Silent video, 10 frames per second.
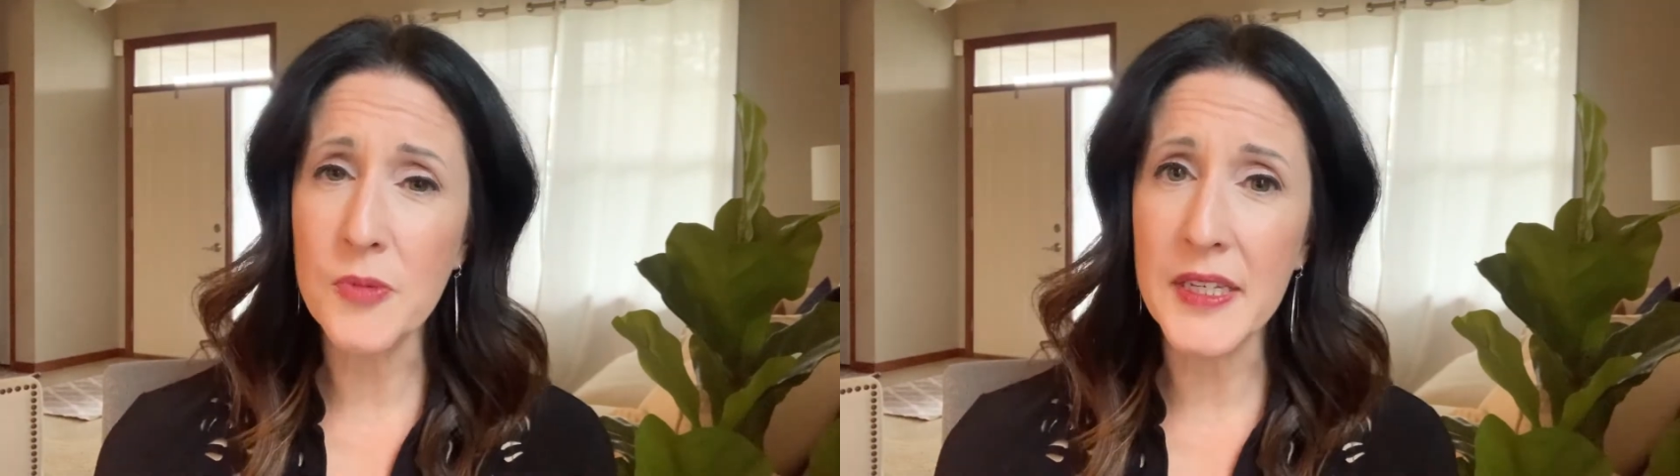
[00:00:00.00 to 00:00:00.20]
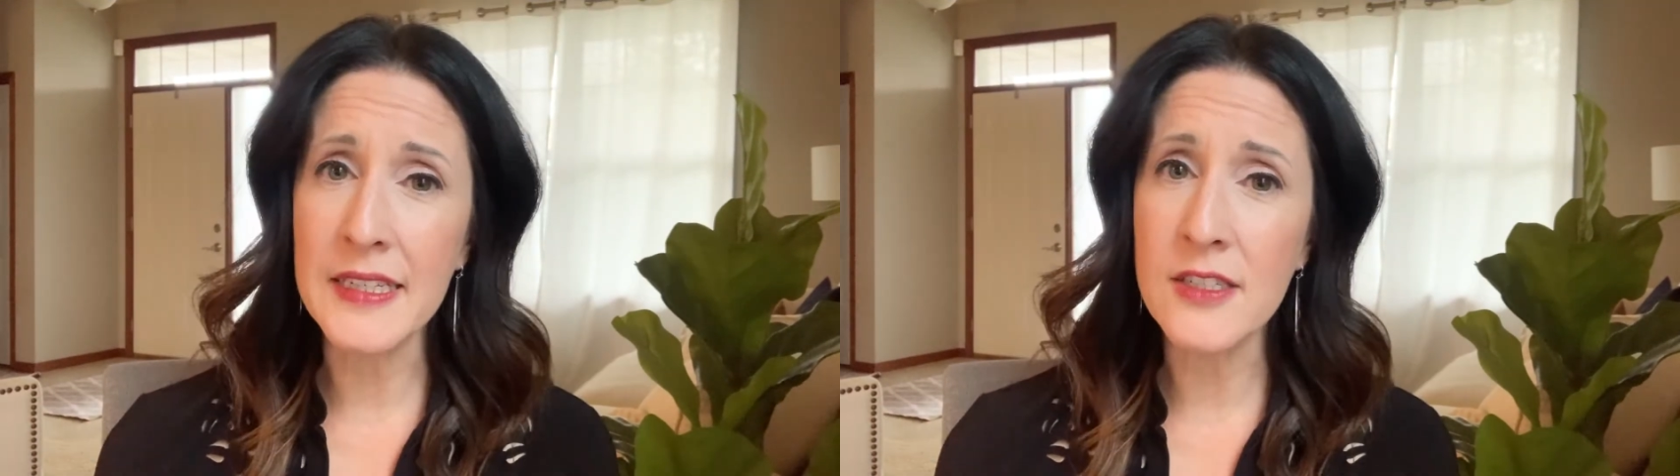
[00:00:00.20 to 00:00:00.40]

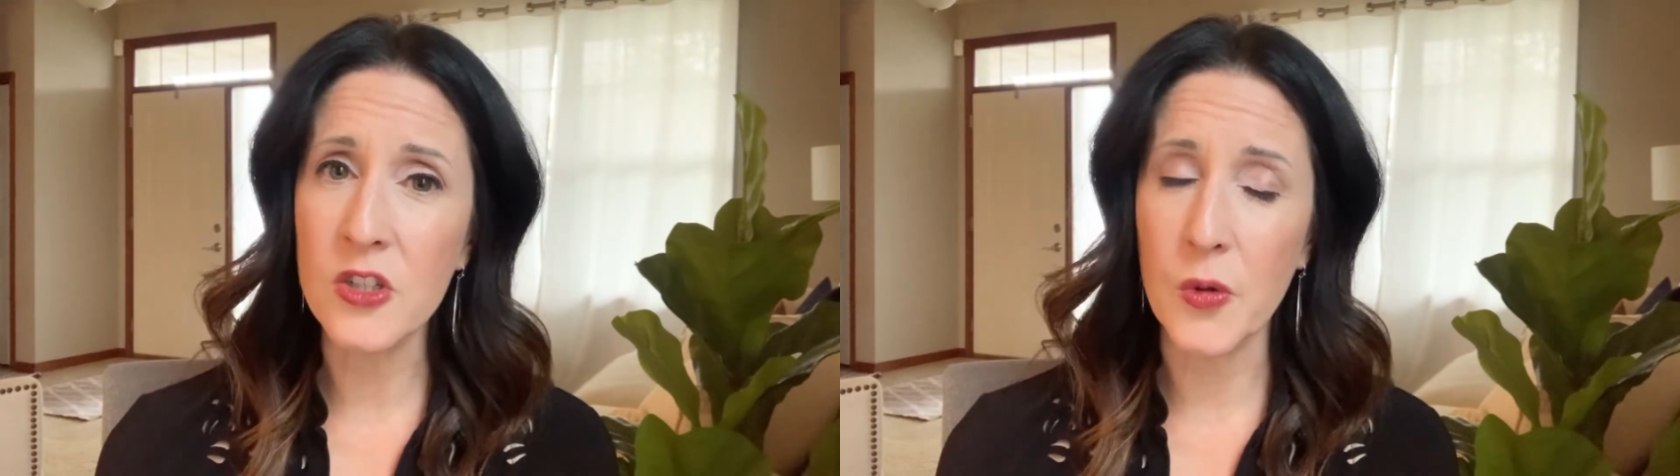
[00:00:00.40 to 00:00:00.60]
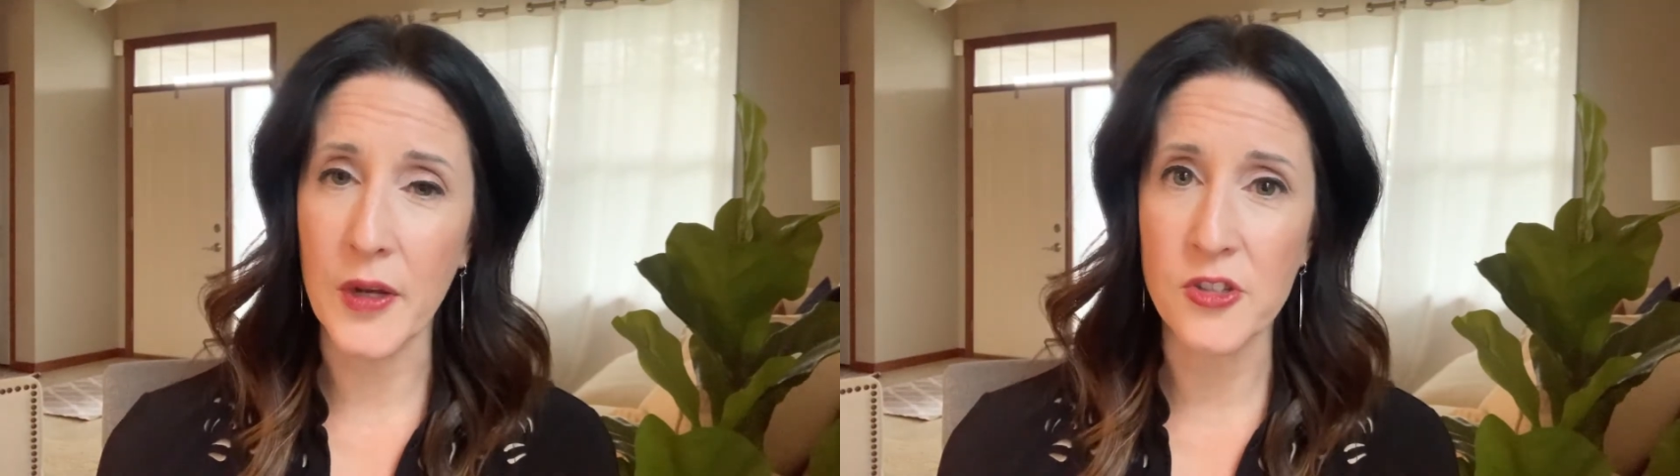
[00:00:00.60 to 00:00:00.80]
begin to
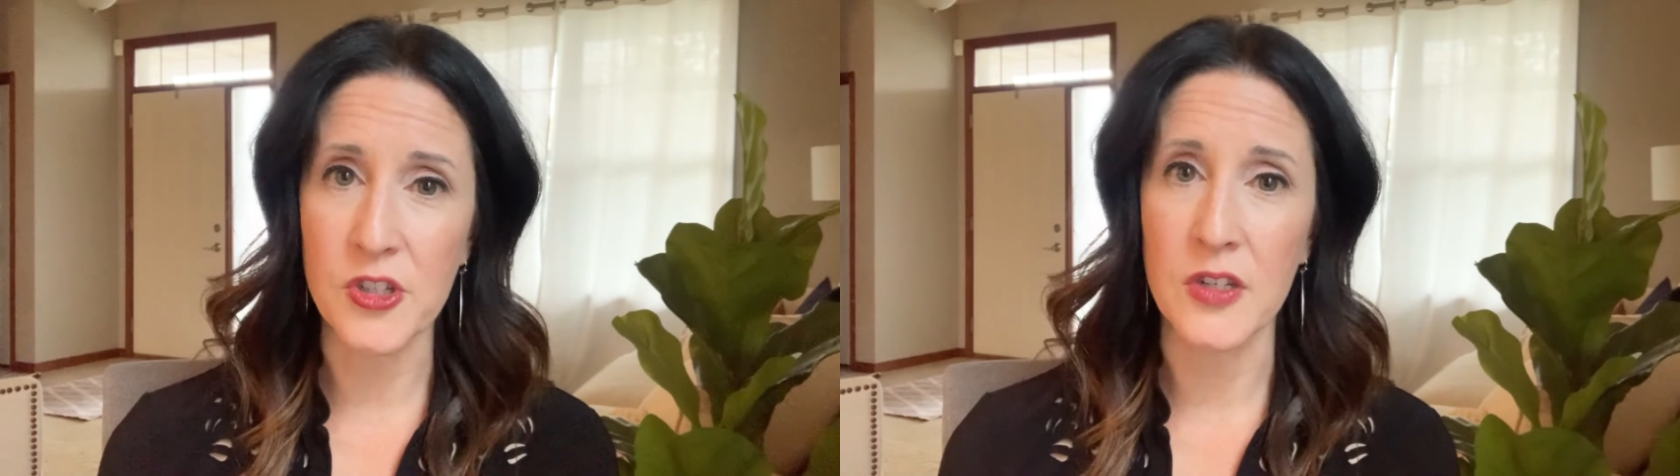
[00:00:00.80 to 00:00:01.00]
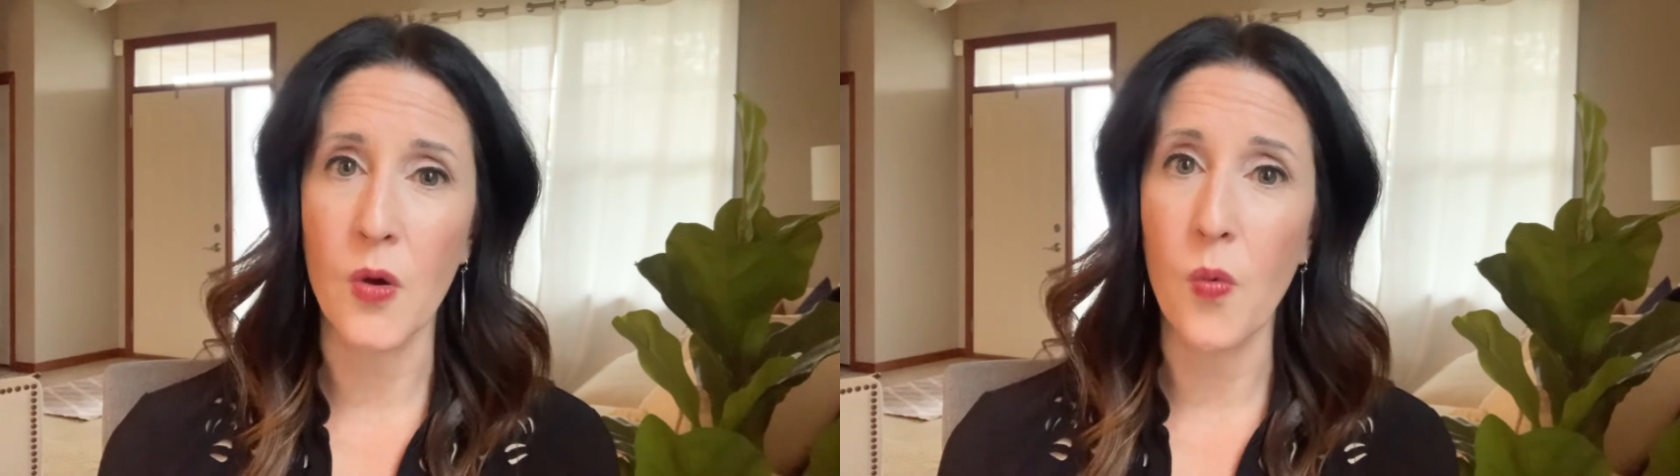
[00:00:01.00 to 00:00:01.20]

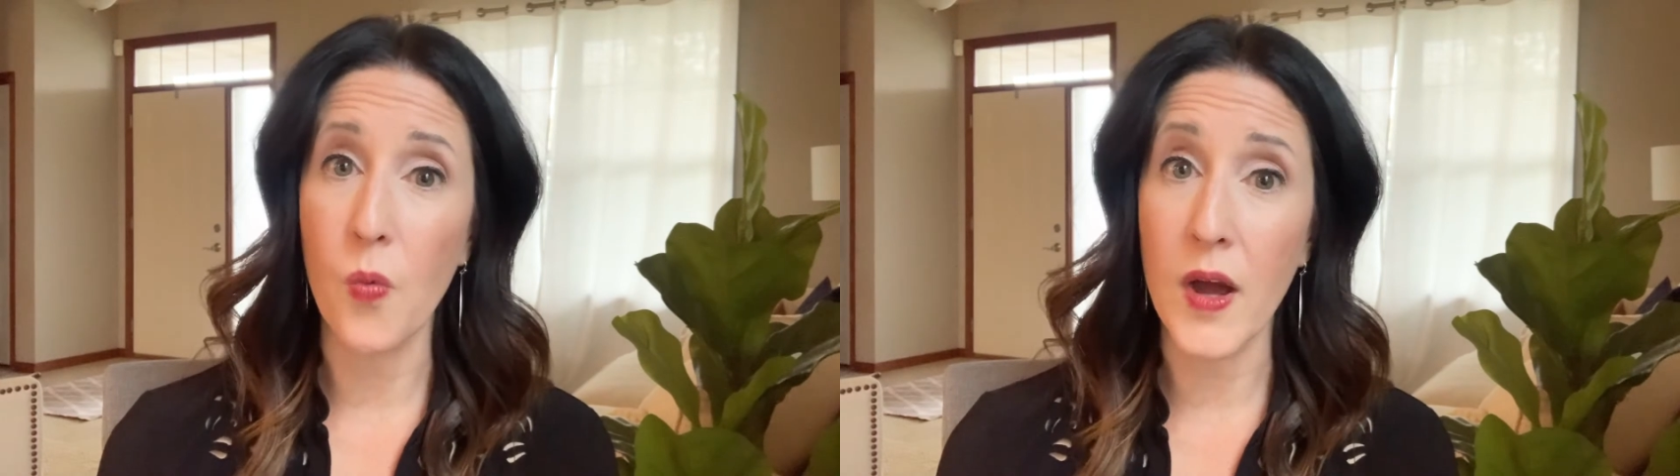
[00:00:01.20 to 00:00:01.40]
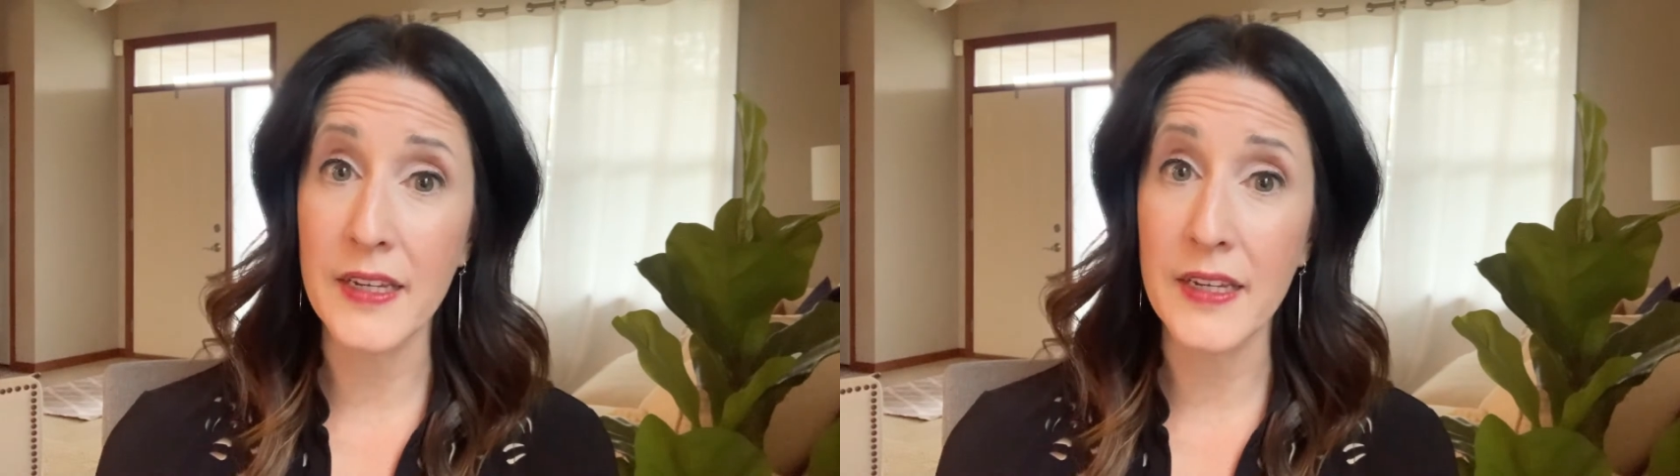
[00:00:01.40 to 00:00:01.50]
question what